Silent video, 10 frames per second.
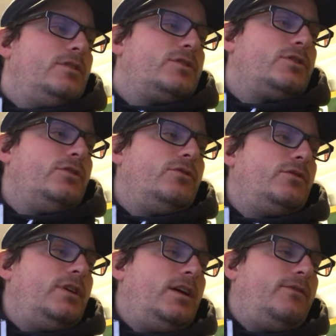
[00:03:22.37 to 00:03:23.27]

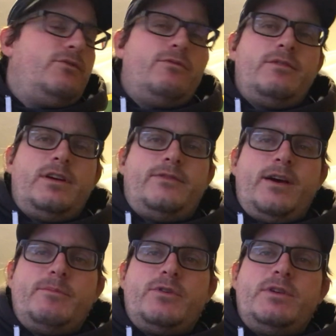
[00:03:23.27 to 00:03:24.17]
So if you if
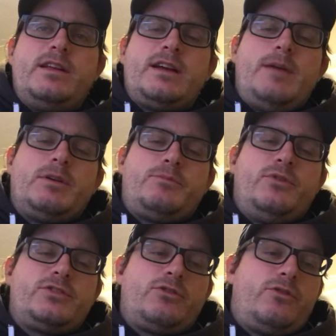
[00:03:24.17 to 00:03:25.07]
I'm gonna read comic
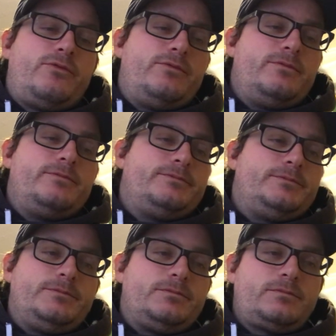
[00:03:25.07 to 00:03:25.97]
books or
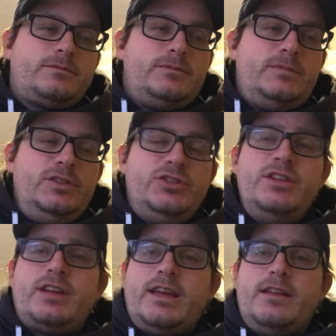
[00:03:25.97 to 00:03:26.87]

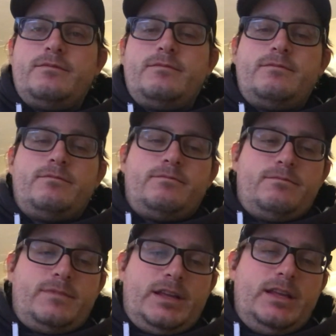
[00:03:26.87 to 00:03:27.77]
geez, I get,
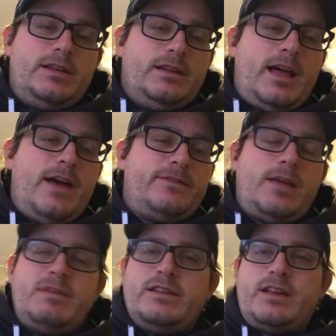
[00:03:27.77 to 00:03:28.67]
I get laughed
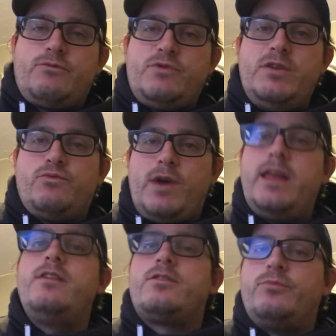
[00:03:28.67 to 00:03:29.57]
at because I read
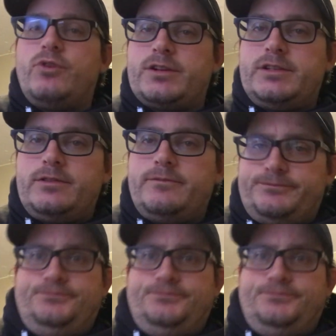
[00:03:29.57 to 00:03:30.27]
regular books.